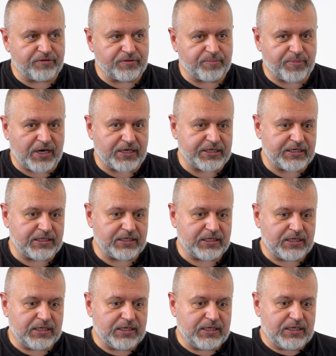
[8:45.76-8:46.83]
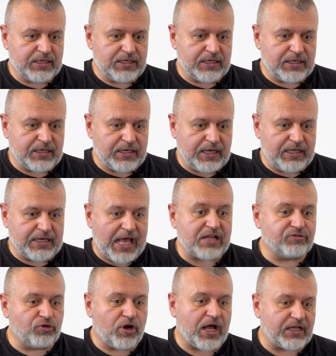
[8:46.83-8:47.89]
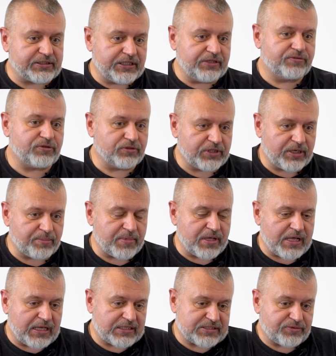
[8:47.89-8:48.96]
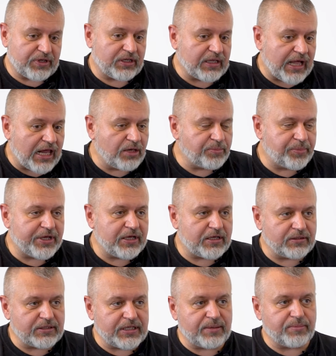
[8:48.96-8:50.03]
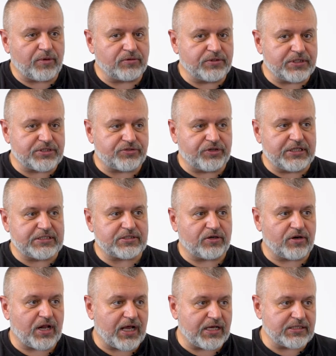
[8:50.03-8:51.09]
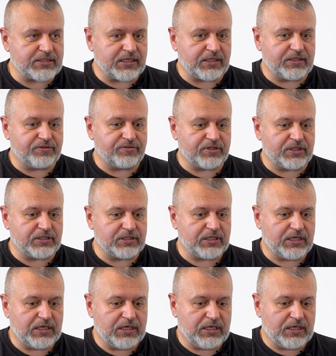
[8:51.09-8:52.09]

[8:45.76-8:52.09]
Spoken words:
We were planning and advocating for them as well, helping on them on the streets, organizing different